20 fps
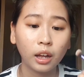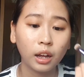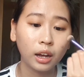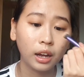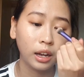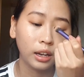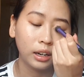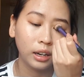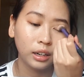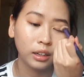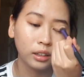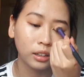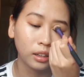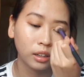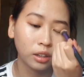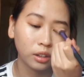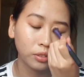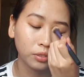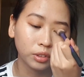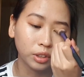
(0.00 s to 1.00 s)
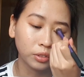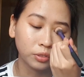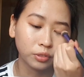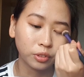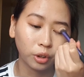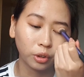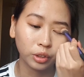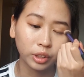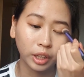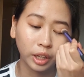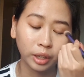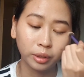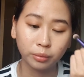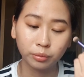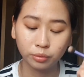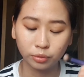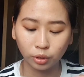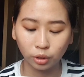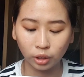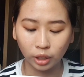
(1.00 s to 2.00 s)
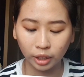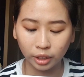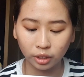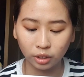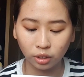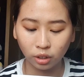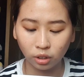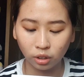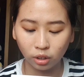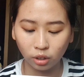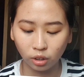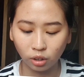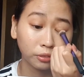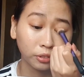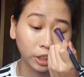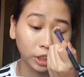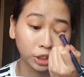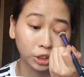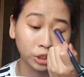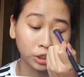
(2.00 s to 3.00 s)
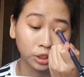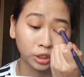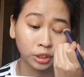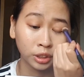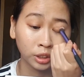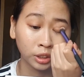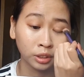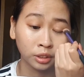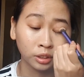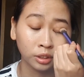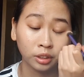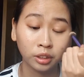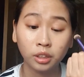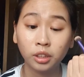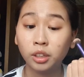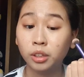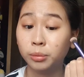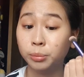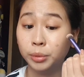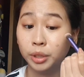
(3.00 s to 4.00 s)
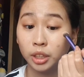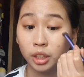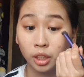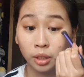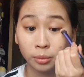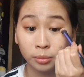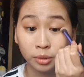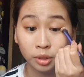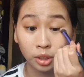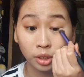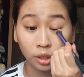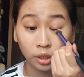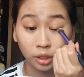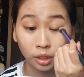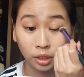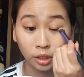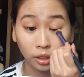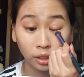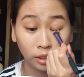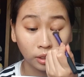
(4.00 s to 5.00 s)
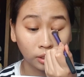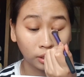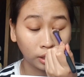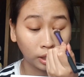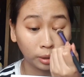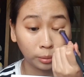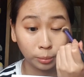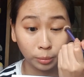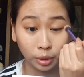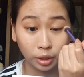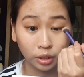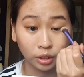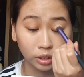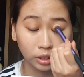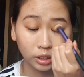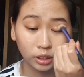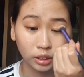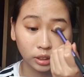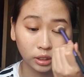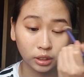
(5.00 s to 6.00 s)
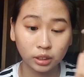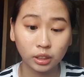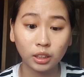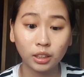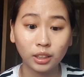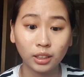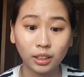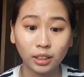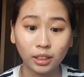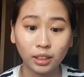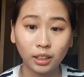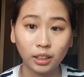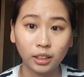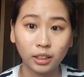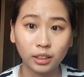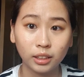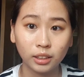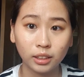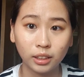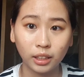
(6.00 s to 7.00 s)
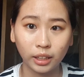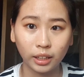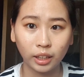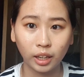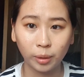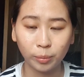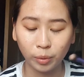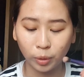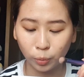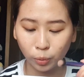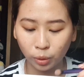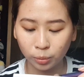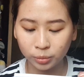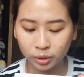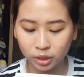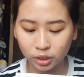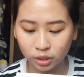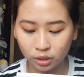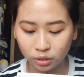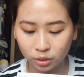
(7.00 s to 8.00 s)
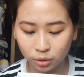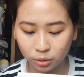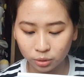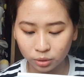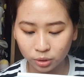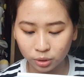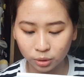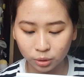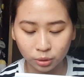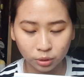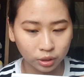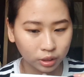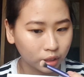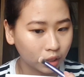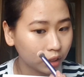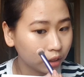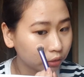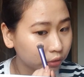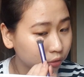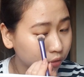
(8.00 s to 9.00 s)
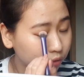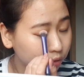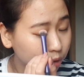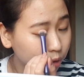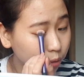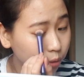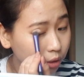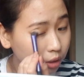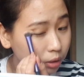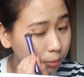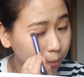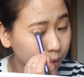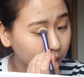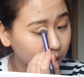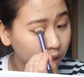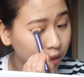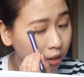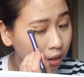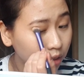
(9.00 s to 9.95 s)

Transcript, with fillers: I like love the fall time for like fashion and makeup time because like I'm a warm skin tone so it kind of suits me.